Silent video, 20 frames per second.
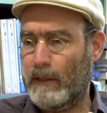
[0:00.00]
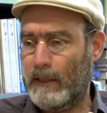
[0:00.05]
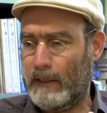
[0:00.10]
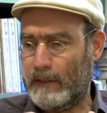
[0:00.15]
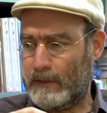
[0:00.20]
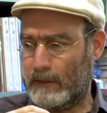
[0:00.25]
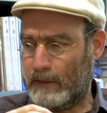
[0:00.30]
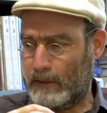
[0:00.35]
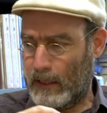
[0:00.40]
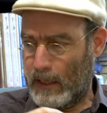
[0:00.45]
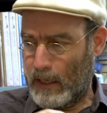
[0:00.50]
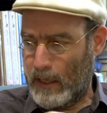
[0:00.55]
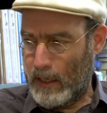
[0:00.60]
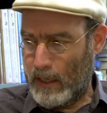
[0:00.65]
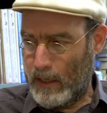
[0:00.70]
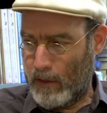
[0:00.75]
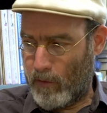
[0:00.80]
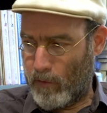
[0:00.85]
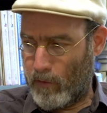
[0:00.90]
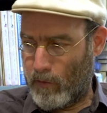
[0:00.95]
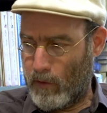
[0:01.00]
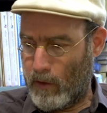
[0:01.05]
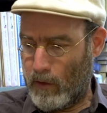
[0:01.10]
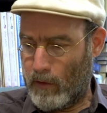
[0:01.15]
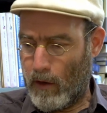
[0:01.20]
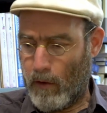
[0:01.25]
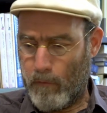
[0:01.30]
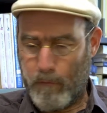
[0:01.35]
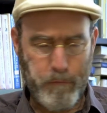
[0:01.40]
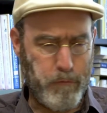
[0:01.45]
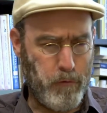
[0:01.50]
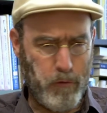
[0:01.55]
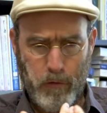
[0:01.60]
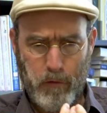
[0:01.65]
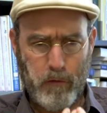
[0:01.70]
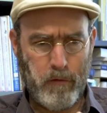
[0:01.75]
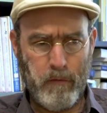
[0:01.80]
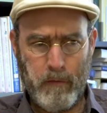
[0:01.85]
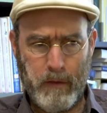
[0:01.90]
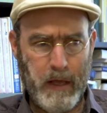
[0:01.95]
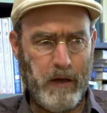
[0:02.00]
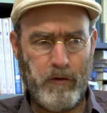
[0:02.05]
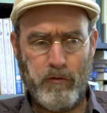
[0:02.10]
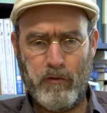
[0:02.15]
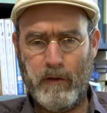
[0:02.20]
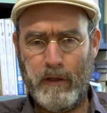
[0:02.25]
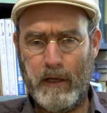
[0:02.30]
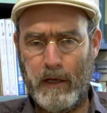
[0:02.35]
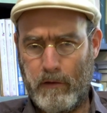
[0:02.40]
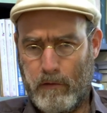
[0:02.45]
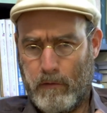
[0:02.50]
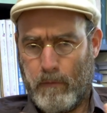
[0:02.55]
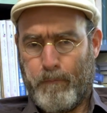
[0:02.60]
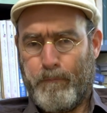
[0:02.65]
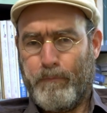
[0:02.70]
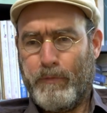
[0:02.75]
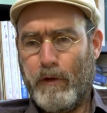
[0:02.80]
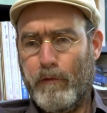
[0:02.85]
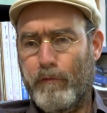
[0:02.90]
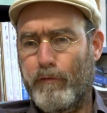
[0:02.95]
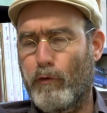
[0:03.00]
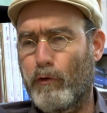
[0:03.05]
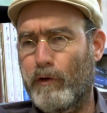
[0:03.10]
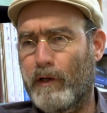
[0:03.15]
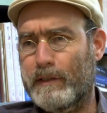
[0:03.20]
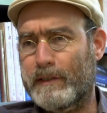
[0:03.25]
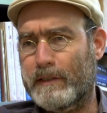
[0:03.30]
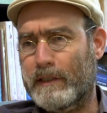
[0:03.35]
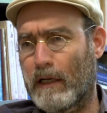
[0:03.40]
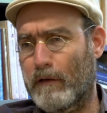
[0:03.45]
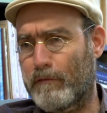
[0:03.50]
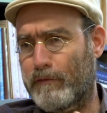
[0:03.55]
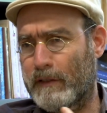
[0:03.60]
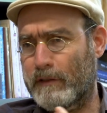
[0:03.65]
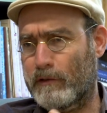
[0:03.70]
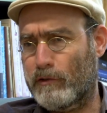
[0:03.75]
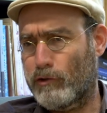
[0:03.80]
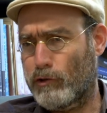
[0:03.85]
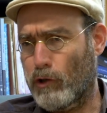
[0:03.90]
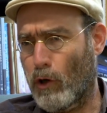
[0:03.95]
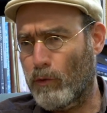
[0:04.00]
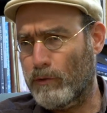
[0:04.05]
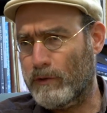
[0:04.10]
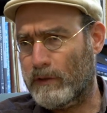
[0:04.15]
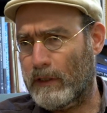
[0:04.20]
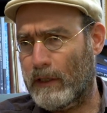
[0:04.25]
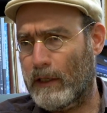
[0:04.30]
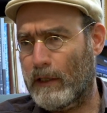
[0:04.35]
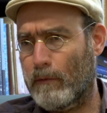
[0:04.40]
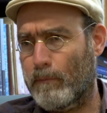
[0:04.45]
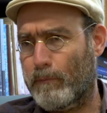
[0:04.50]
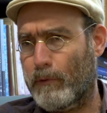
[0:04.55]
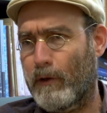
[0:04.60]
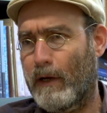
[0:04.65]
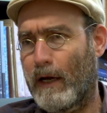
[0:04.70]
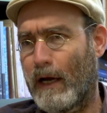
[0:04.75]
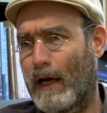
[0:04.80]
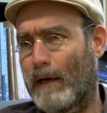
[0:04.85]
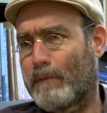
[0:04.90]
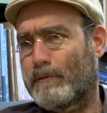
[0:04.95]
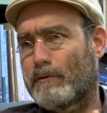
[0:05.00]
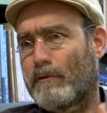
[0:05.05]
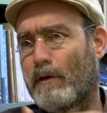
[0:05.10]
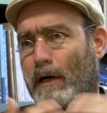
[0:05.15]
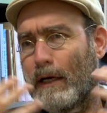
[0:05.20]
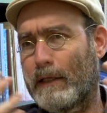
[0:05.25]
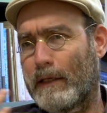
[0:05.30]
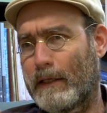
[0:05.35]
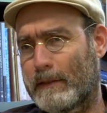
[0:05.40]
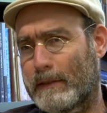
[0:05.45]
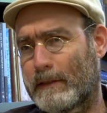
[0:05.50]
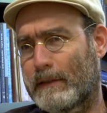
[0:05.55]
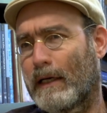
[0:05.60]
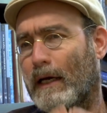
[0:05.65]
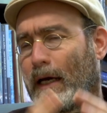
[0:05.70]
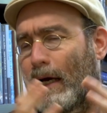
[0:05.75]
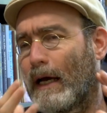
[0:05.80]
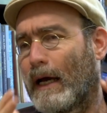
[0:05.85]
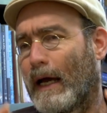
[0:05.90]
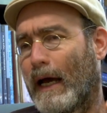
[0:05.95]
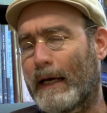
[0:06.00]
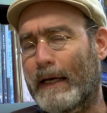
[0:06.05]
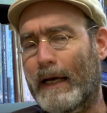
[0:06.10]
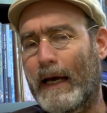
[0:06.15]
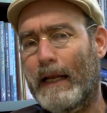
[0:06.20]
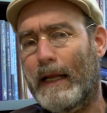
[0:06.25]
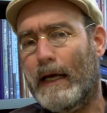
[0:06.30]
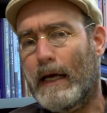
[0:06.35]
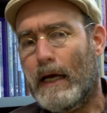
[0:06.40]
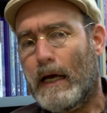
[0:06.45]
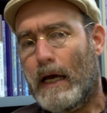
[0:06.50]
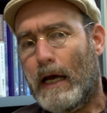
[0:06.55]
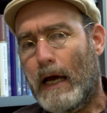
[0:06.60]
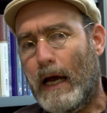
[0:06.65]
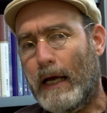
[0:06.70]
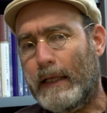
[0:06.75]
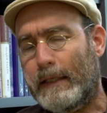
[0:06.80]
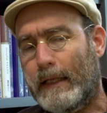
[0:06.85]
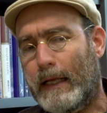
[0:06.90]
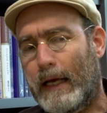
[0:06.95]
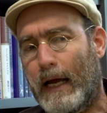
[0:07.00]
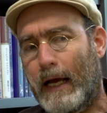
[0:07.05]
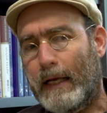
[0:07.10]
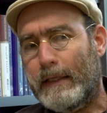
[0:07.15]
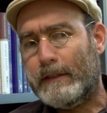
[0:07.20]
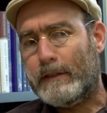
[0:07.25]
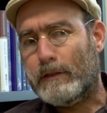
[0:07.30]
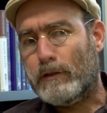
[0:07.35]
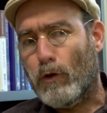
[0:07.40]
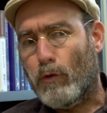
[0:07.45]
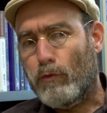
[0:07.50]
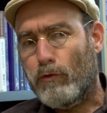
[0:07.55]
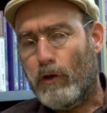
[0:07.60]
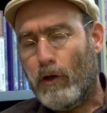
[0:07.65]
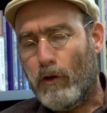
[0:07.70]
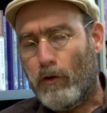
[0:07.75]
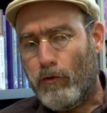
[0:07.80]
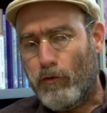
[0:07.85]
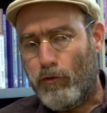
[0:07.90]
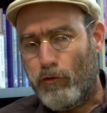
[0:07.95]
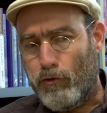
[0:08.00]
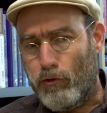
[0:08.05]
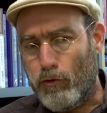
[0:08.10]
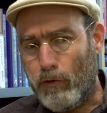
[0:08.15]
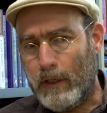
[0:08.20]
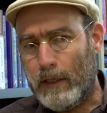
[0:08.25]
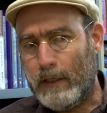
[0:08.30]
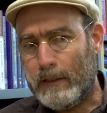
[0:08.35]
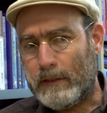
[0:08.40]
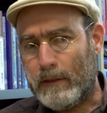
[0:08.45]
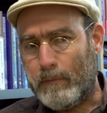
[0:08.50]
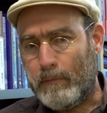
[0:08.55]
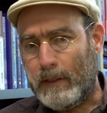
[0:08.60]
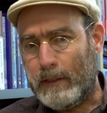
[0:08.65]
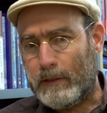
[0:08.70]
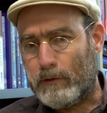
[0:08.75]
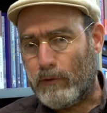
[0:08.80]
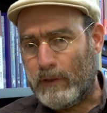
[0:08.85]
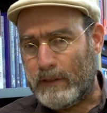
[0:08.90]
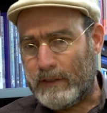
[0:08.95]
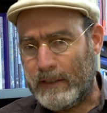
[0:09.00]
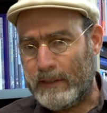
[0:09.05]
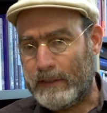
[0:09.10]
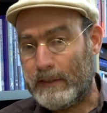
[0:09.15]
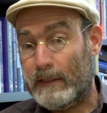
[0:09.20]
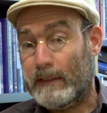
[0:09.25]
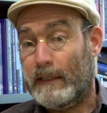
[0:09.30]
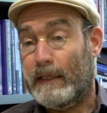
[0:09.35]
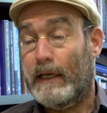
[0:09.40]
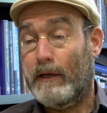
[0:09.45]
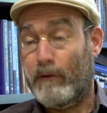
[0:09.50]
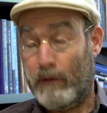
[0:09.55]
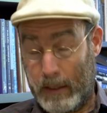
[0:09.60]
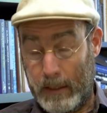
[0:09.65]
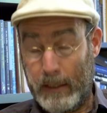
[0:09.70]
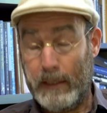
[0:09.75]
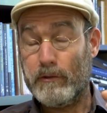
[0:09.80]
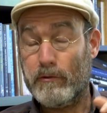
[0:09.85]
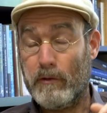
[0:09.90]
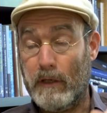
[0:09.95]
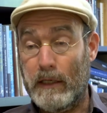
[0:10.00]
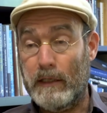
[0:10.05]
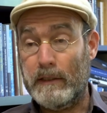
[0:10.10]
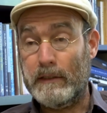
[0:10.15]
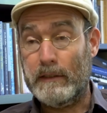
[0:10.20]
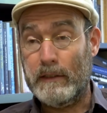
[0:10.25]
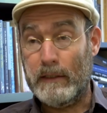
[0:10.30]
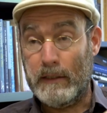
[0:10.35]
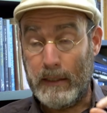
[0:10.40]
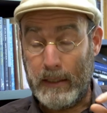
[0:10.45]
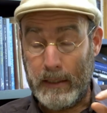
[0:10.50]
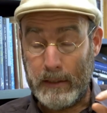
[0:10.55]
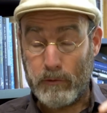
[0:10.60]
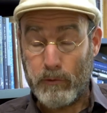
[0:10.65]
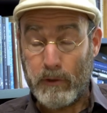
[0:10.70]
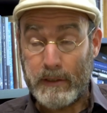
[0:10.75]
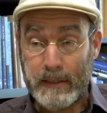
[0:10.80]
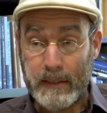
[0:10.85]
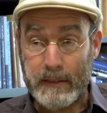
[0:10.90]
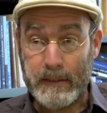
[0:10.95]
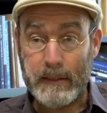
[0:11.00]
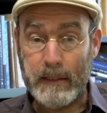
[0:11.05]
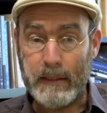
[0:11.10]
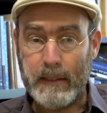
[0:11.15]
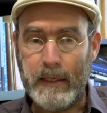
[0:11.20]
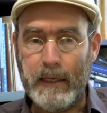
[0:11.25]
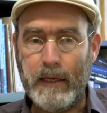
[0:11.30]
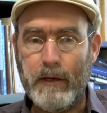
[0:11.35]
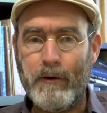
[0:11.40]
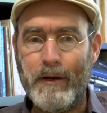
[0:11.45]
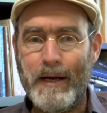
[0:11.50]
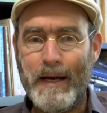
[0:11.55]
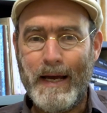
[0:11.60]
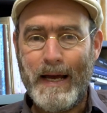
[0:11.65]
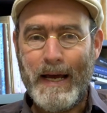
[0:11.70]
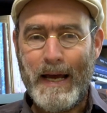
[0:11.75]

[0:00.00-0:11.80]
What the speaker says: it's the first nation that viewed itself as chosen, perhaps, right? It's again, and so Judaism is resisted here, and Israel is resisted here